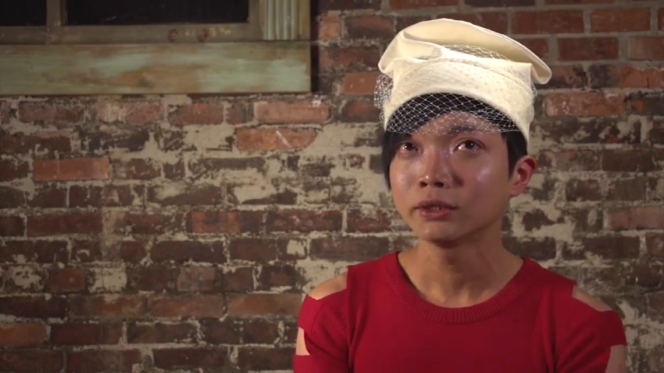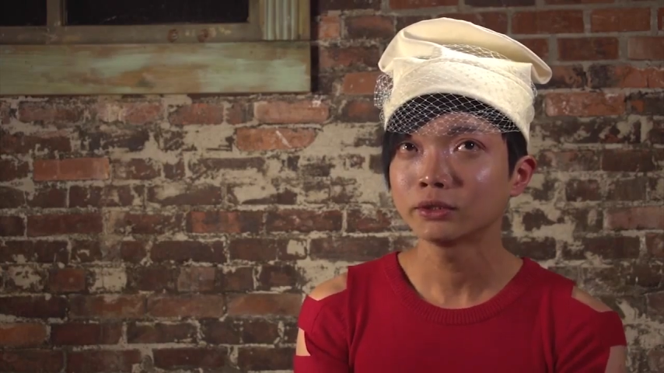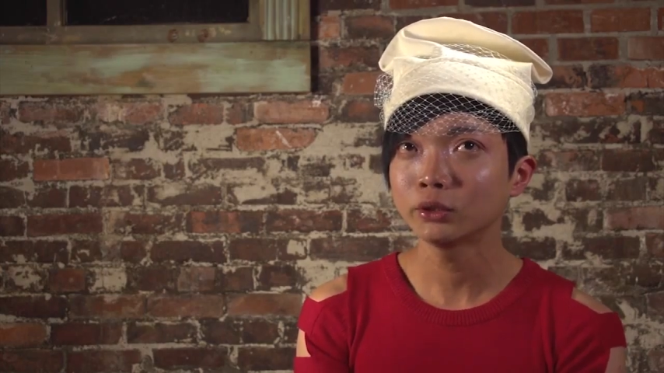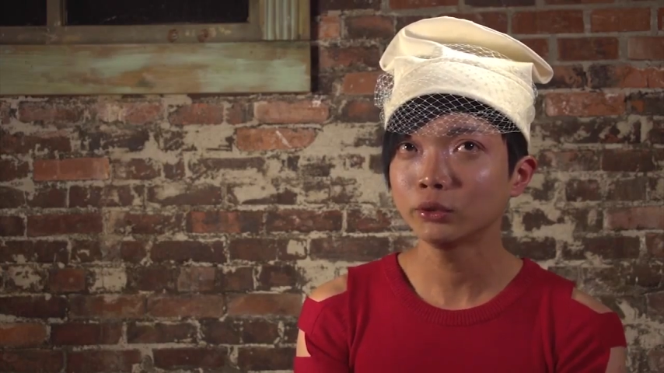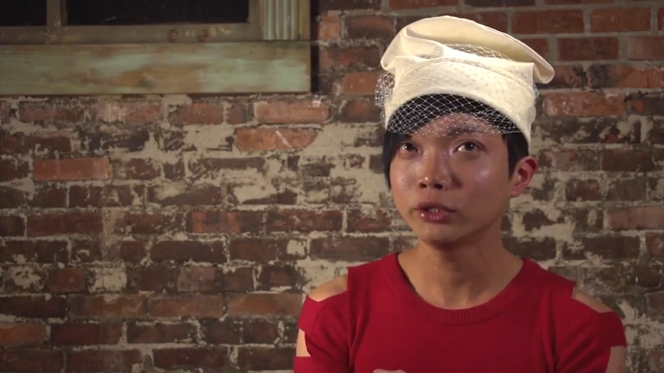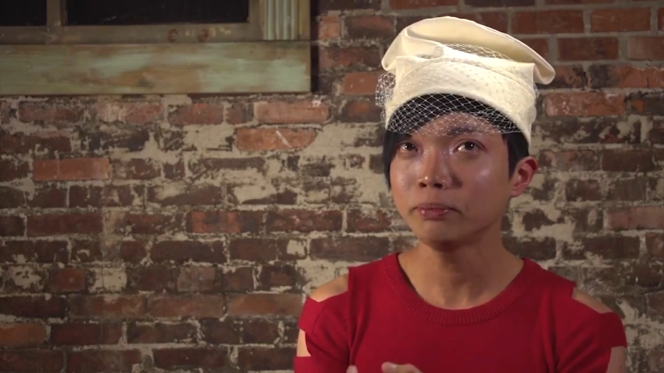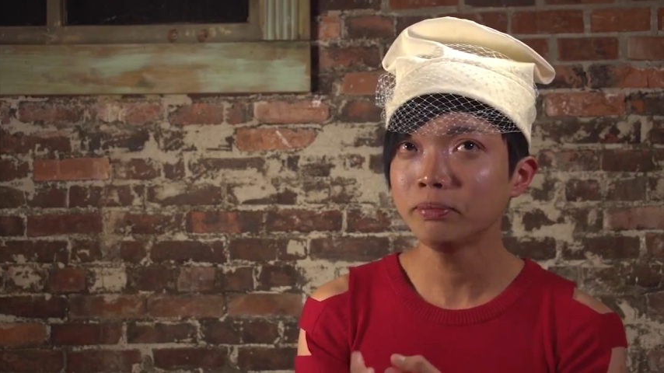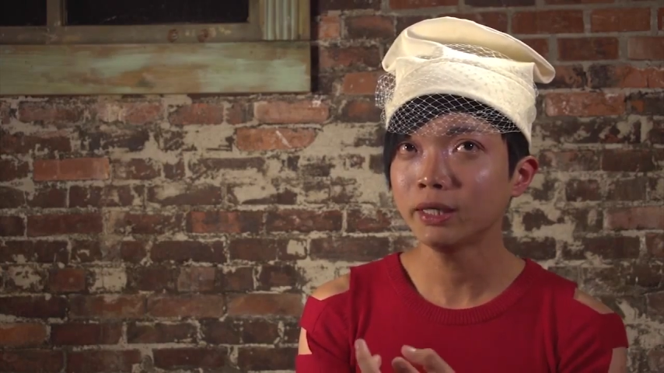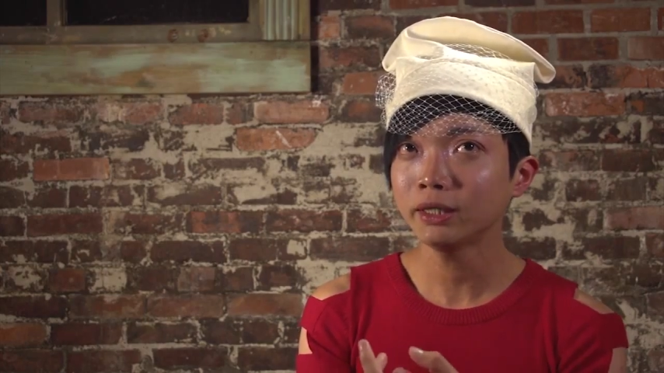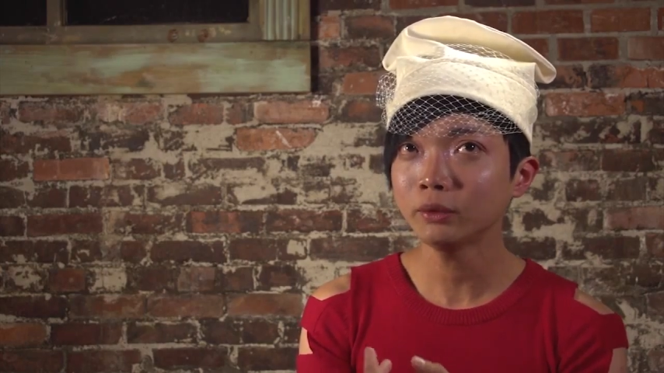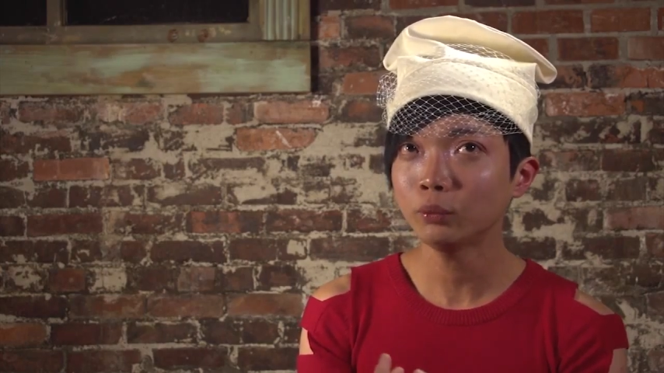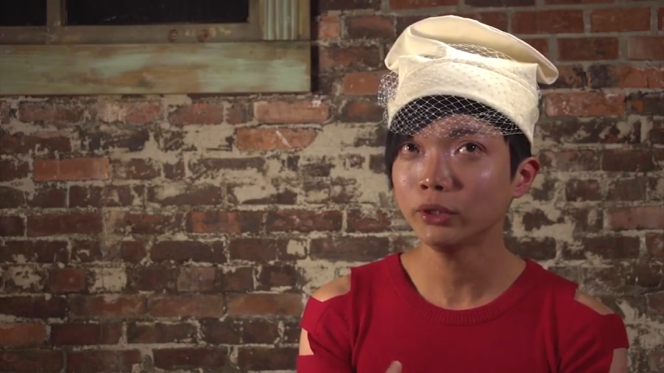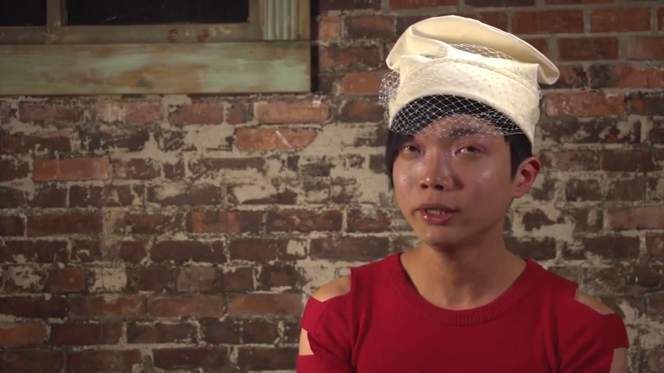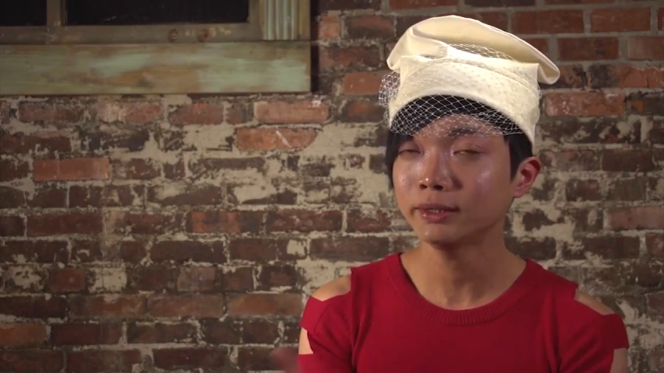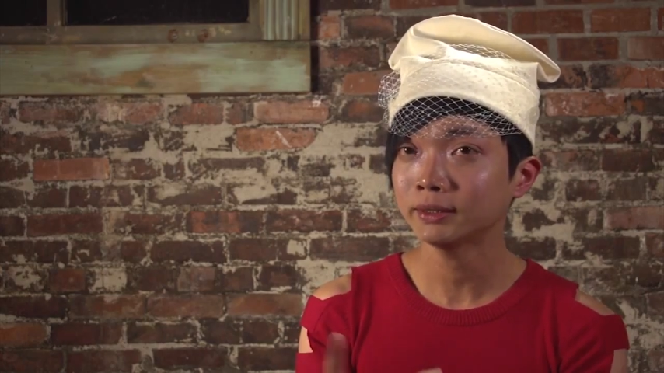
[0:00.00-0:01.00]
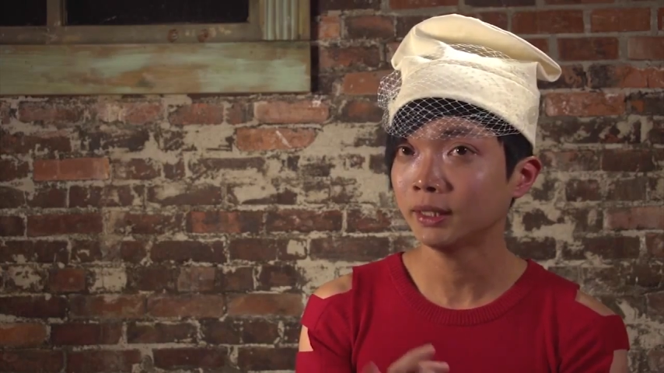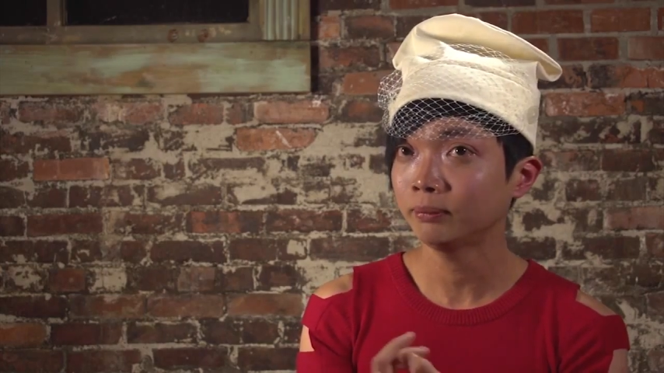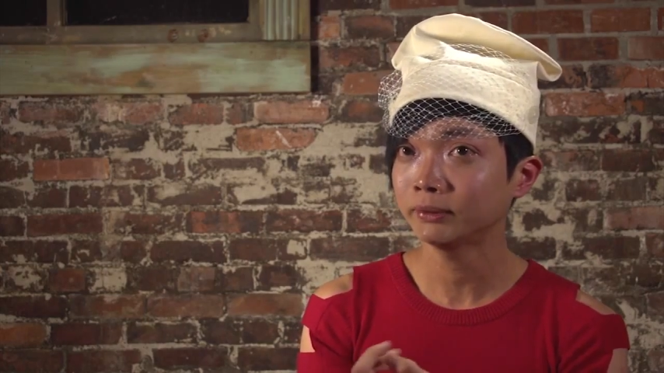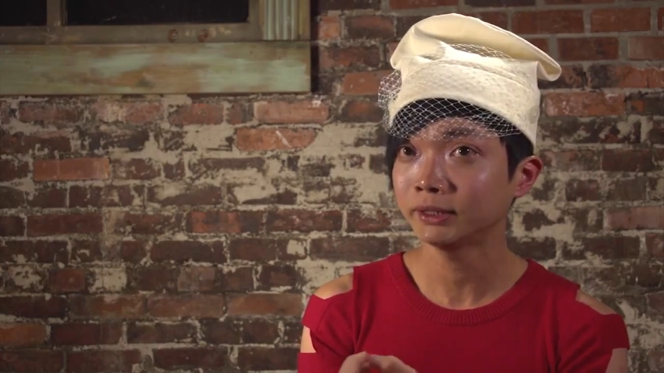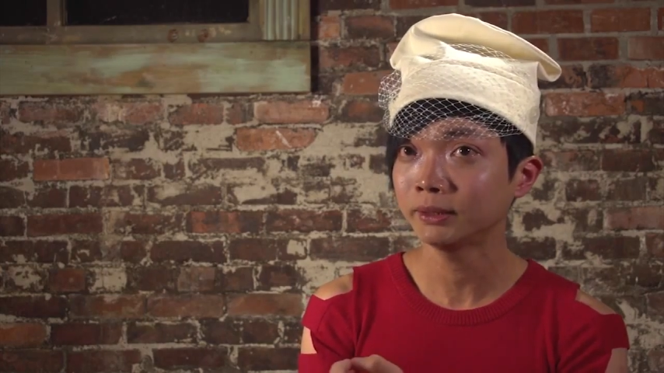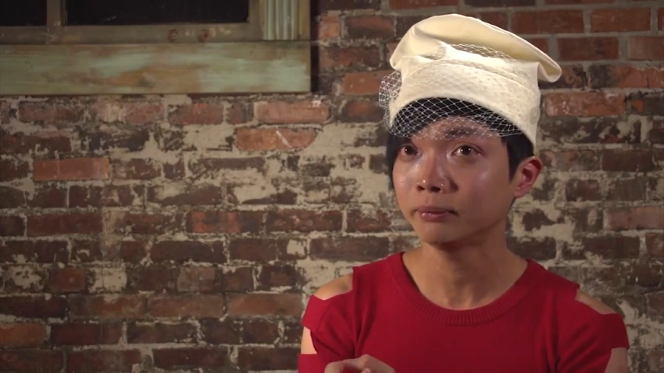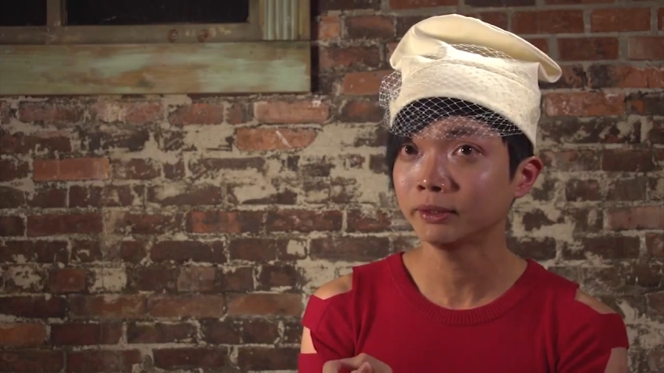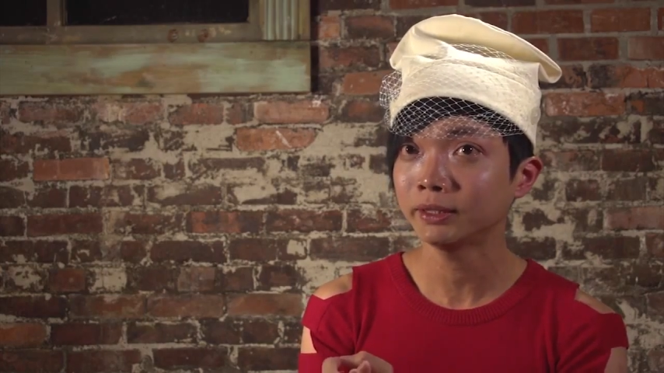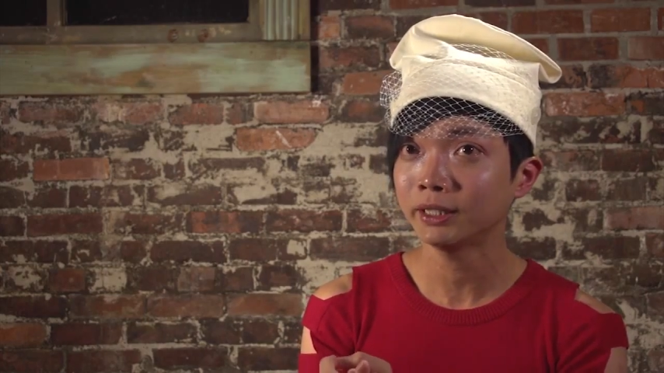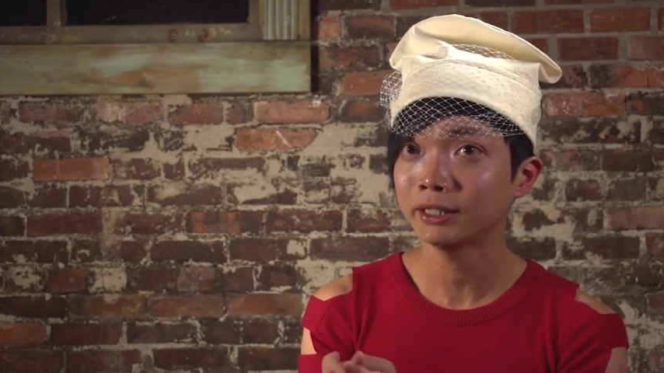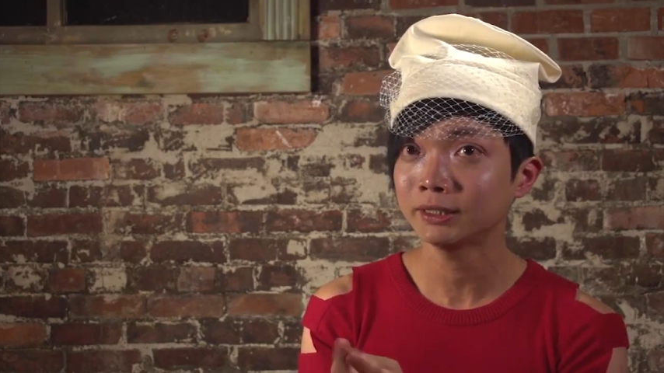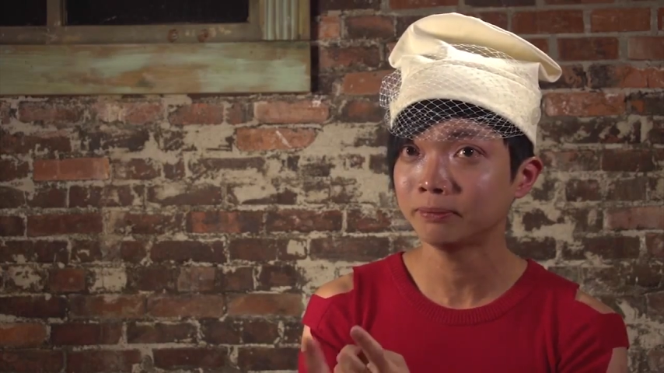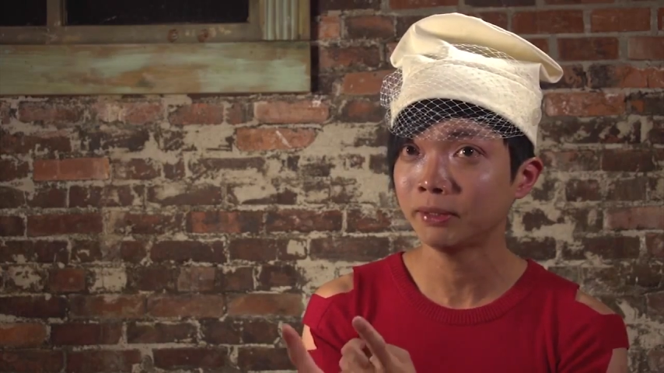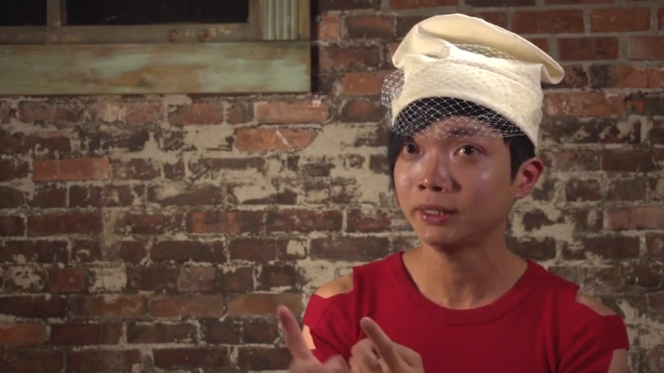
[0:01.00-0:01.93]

So in many ways, I'm stigmatized